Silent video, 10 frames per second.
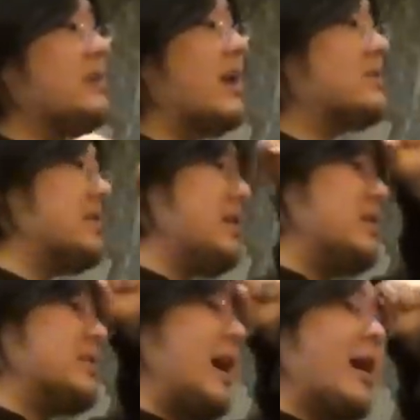he gets the
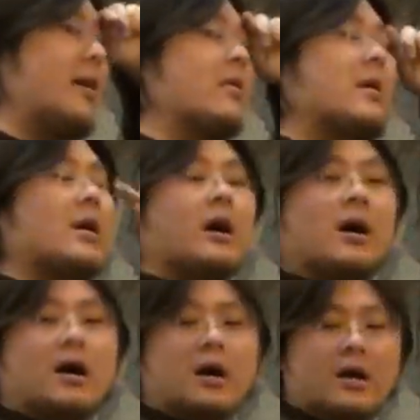entire...
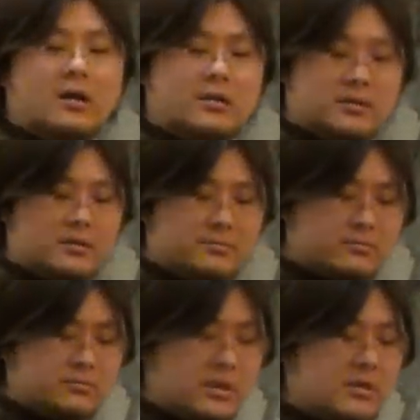Uh,
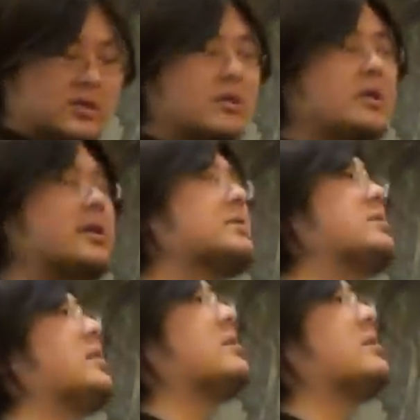until he gets the